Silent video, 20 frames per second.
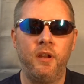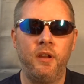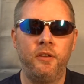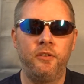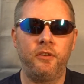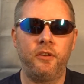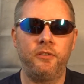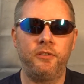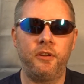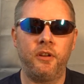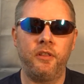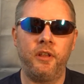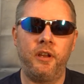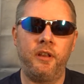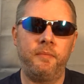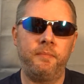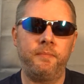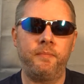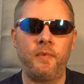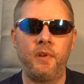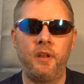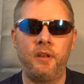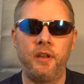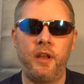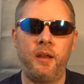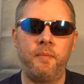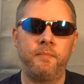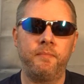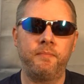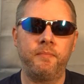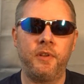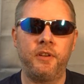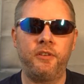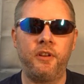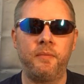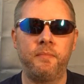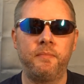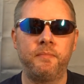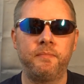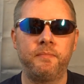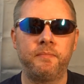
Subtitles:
So until then, yeah, that's it.